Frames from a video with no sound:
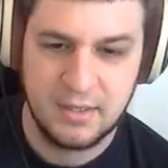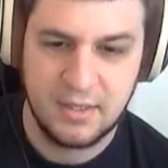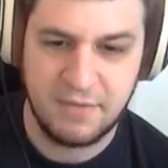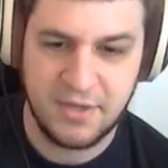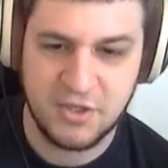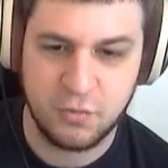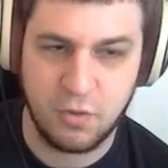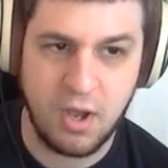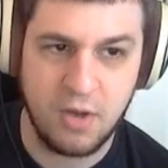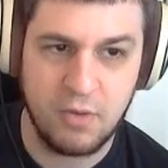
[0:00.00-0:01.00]
If I
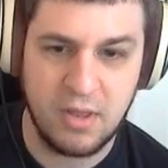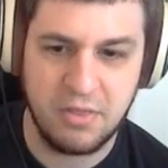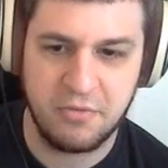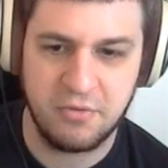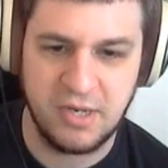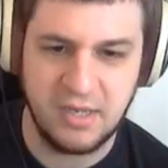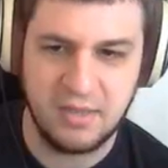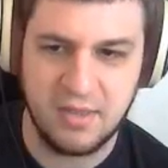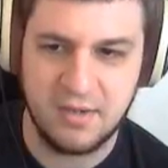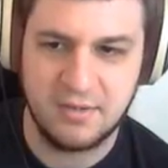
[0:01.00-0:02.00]
draw red 3,
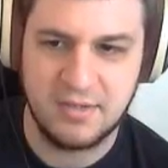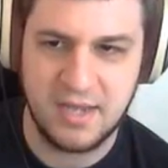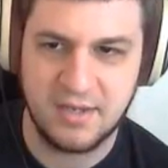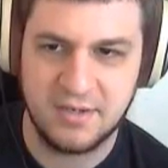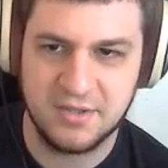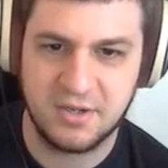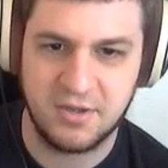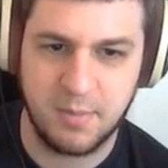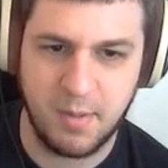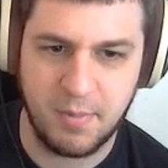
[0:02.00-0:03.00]
then Dan can
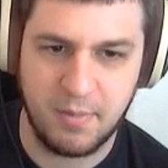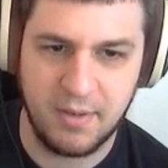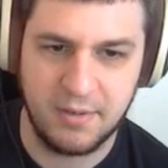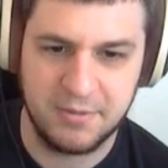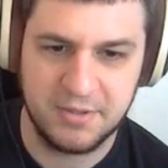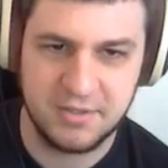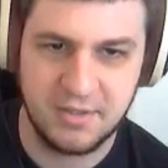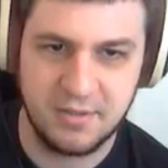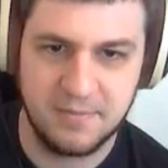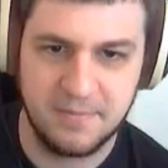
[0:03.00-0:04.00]
discard the purple 1, which is
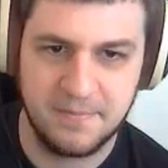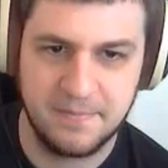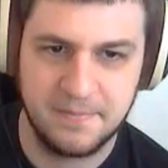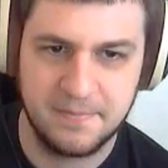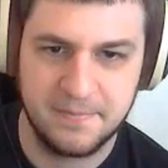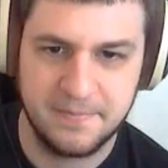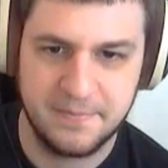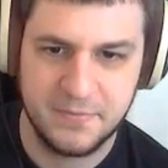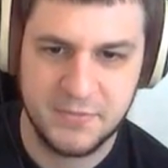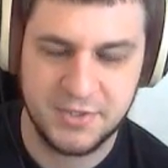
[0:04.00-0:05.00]
good.
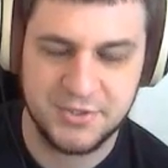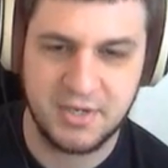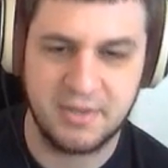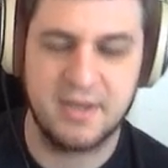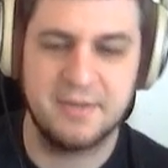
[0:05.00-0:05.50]
So let's try that.